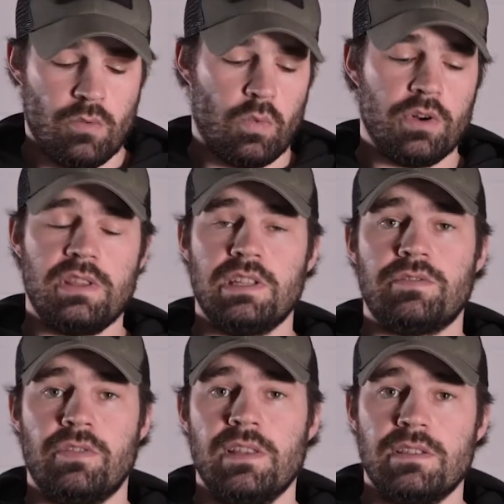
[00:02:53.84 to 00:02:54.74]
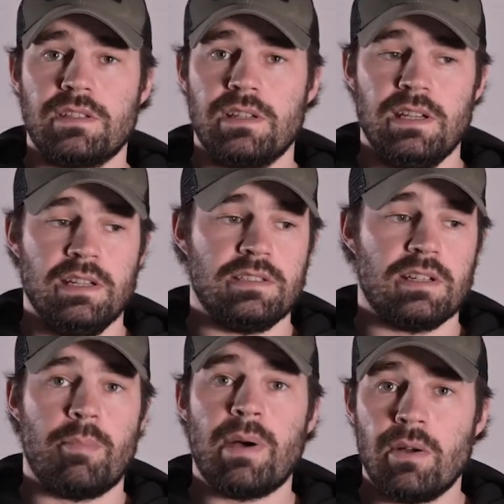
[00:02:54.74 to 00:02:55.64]
One of these friends is
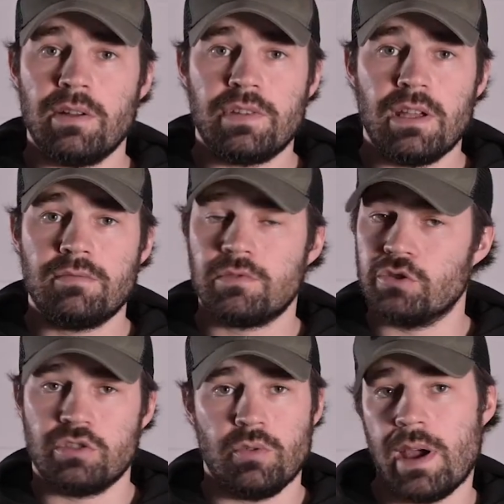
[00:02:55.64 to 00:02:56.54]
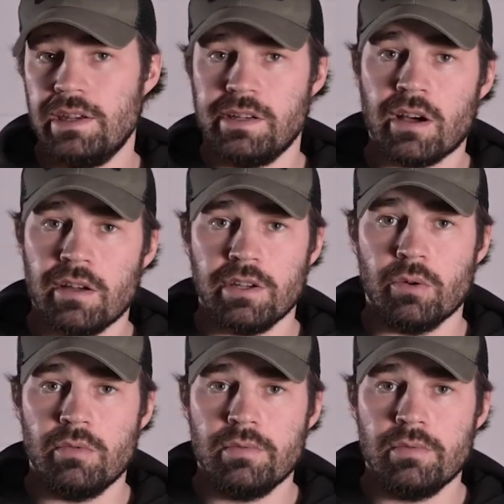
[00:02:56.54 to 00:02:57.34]
a powerlifter, doesn't do any cardio.